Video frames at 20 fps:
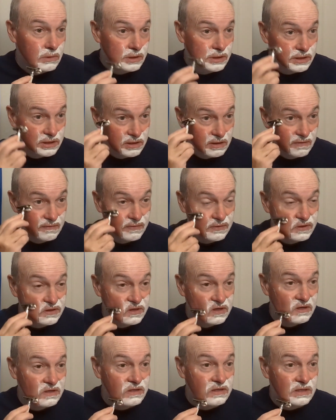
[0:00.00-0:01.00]
see if it
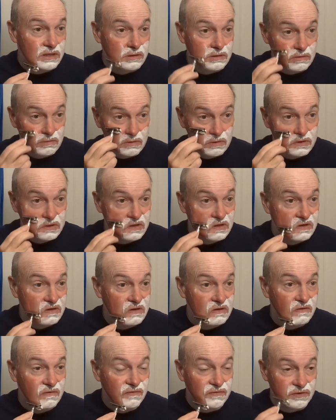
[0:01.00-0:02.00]
says it,
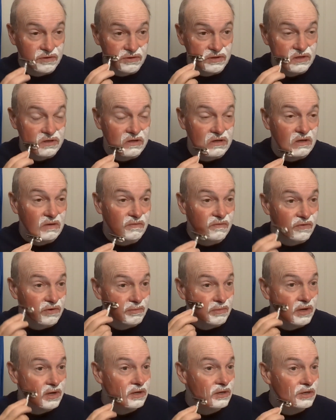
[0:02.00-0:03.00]
if there's any
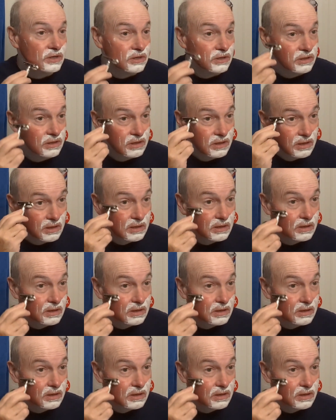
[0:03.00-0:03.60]
information.